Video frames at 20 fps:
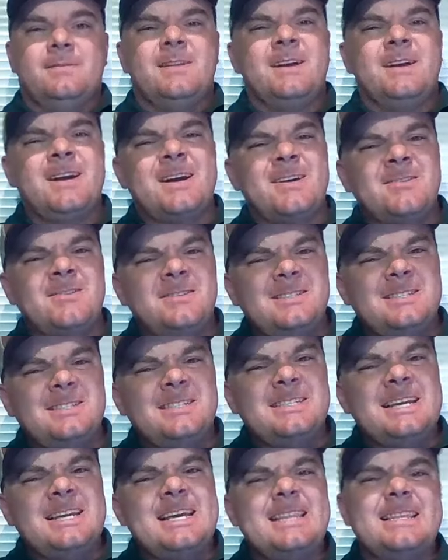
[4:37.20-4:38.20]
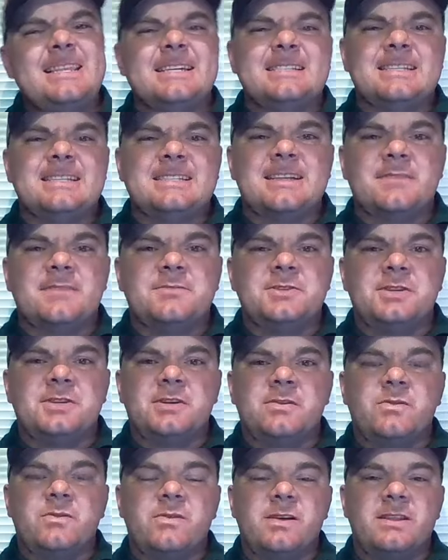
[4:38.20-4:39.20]
Now, take this
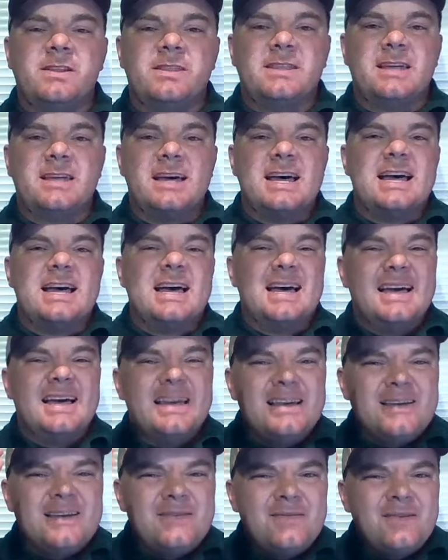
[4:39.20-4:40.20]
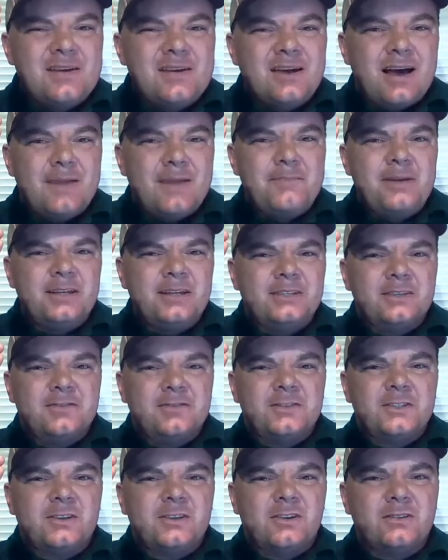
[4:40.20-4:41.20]
assumption with uh, a pinch
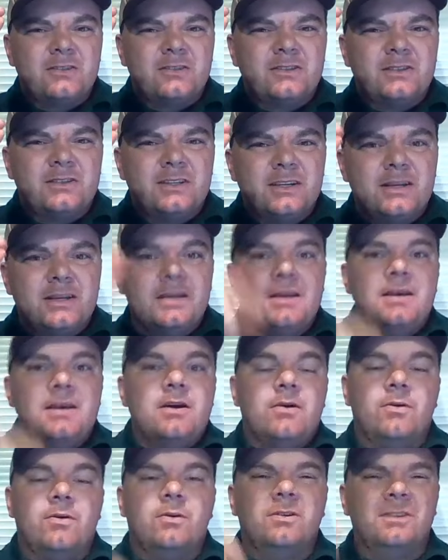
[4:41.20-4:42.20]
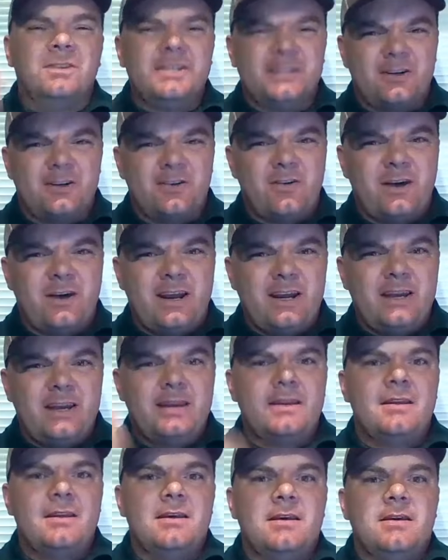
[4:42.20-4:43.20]
of salt, or at least a
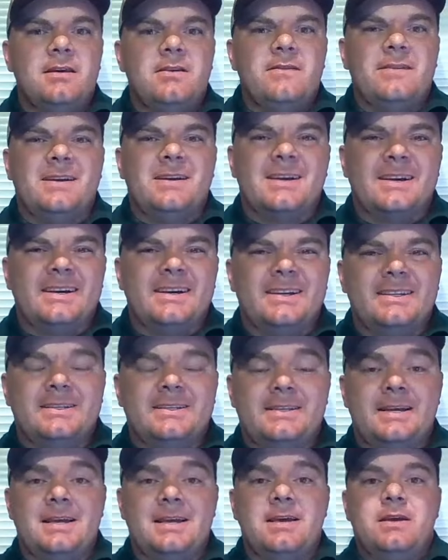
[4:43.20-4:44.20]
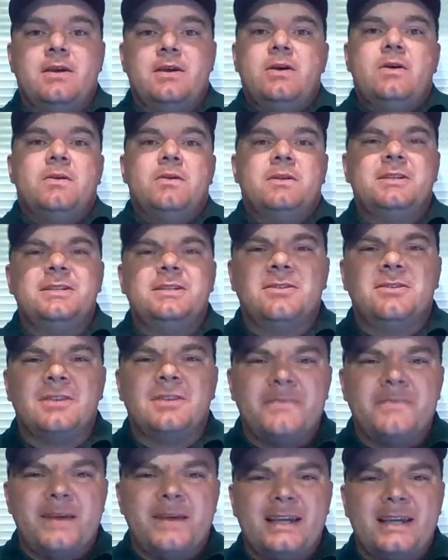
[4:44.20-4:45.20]
grain, because this is
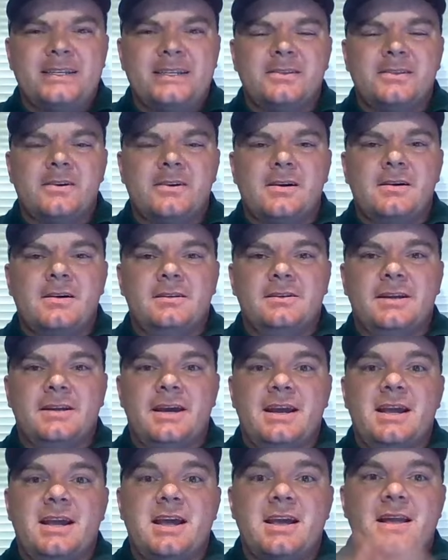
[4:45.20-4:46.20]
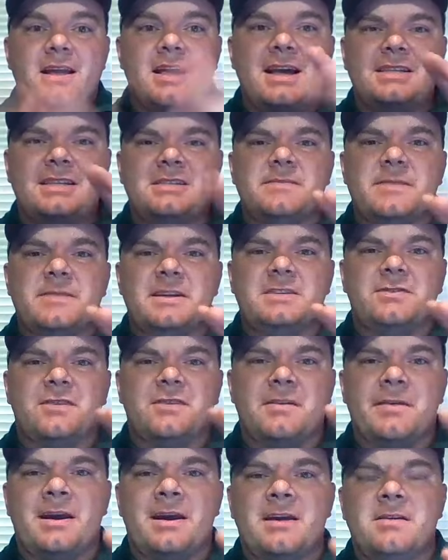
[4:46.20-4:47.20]
only based on like estimates
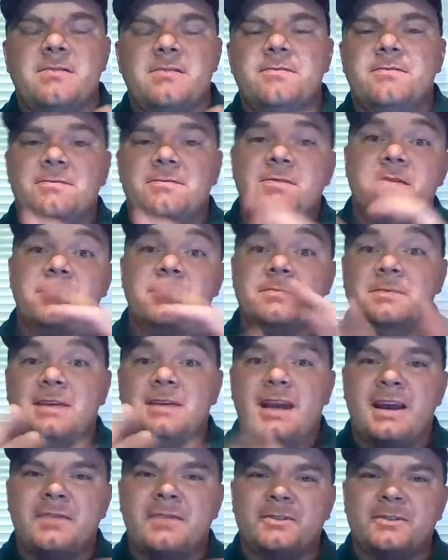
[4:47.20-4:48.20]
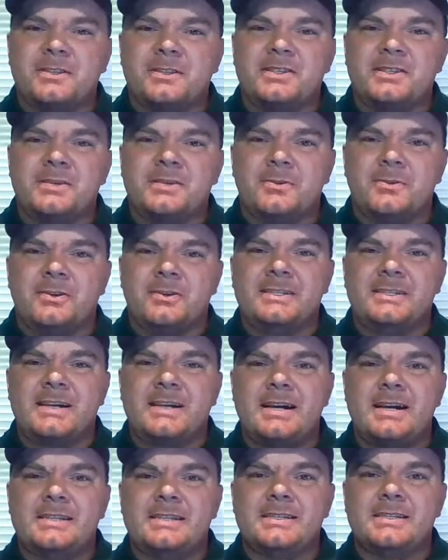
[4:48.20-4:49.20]
from out from animals of similar
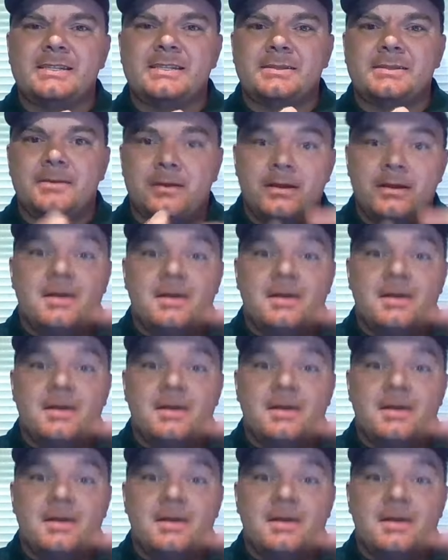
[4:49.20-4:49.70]
sizes,